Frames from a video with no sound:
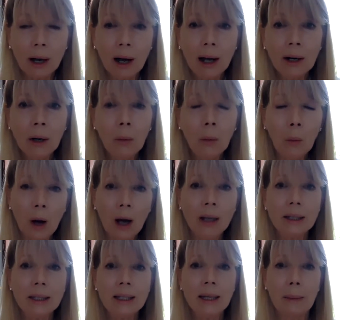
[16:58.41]
I don't
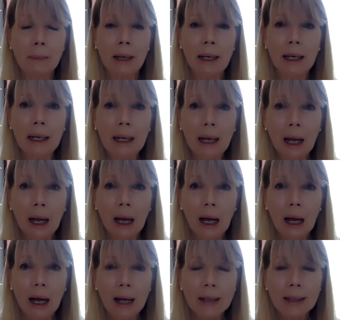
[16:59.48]
want somebody
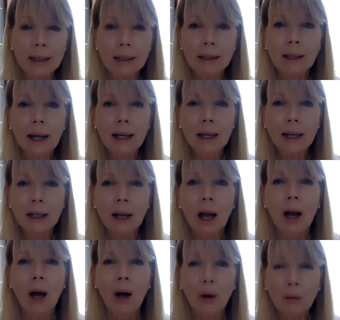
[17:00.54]
as a client
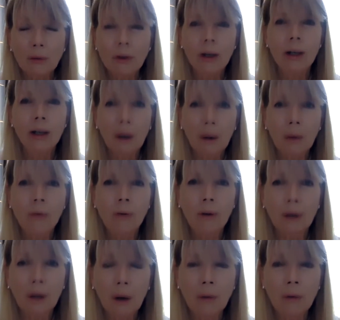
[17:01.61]
over and over
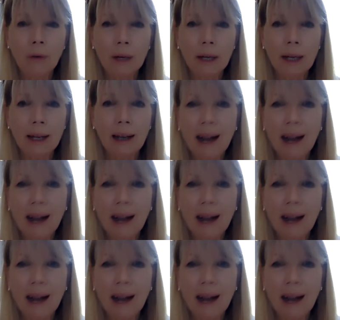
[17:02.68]
and over again.